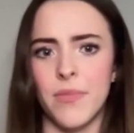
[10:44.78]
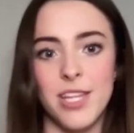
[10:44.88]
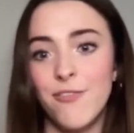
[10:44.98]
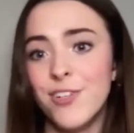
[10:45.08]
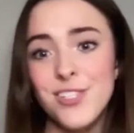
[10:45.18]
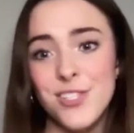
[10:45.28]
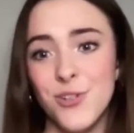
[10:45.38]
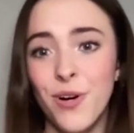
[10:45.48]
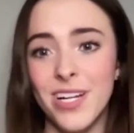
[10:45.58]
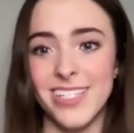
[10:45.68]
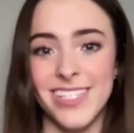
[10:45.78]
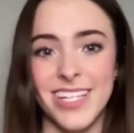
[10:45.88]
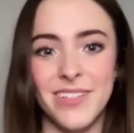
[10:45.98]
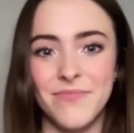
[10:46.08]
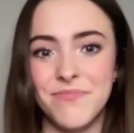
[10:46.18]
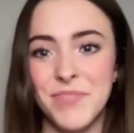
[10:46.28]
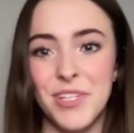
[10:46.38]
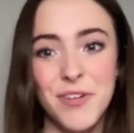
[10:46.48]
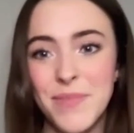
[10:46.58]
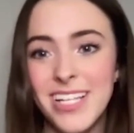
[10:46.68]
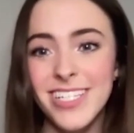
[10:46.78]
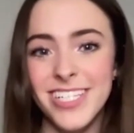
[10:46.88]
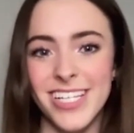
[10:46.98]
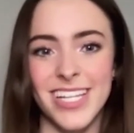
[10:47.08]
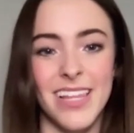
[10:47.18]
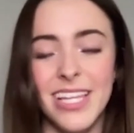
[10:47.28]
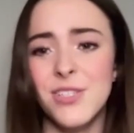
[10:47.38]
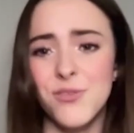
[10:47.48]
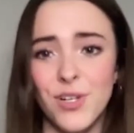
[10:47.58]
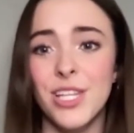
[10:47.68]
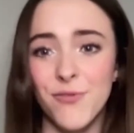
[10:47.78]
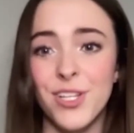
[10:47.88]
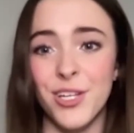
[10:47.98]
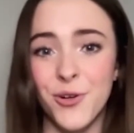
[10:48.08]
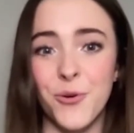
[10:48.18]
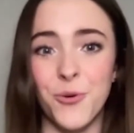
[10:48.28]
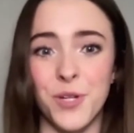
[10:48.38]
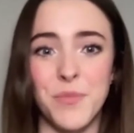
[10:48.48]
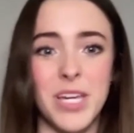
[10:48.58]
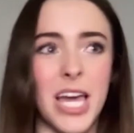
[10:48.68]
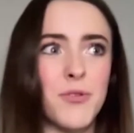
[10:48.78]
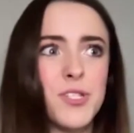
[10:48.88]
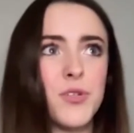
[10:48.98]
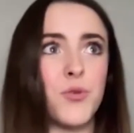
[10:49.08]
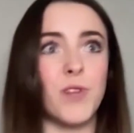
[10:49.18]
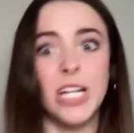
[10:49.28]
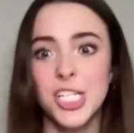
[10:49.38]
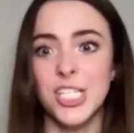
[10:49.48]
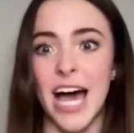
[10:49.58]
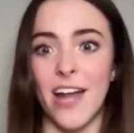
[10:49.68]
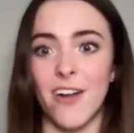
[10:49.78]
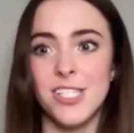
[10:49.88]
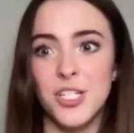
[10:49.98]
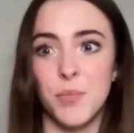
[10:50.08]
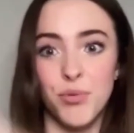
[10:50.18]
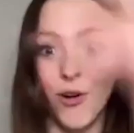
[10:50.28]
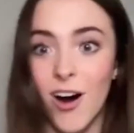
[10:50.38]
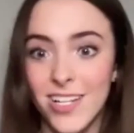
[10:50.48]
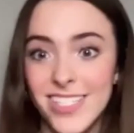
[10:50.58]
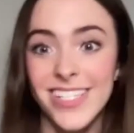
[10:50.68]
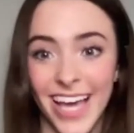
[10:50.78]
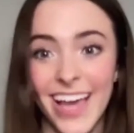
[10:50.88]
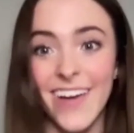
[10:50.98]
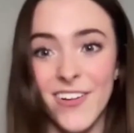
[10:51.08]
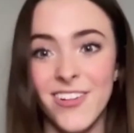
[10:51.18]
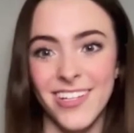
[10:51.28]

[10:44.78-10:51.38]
different stories and yeah. different messages. And I think it's really, really cool to be able to reach that on such a broad scale.